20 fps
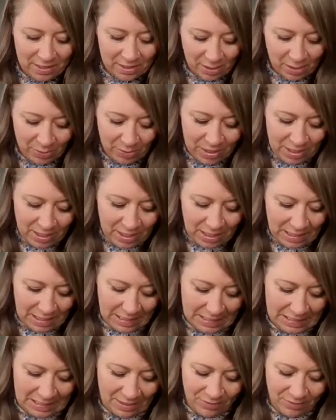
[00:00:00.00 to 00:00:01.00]
So
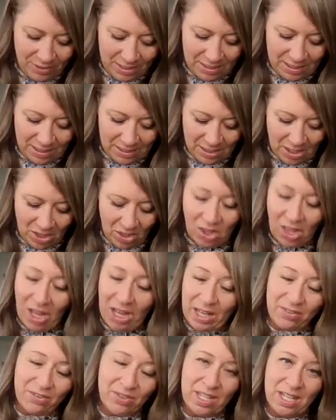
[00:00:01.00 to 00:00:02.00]
it definitely does a
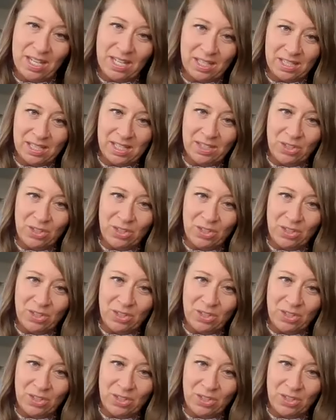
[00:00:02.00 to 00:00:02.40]
lot of things.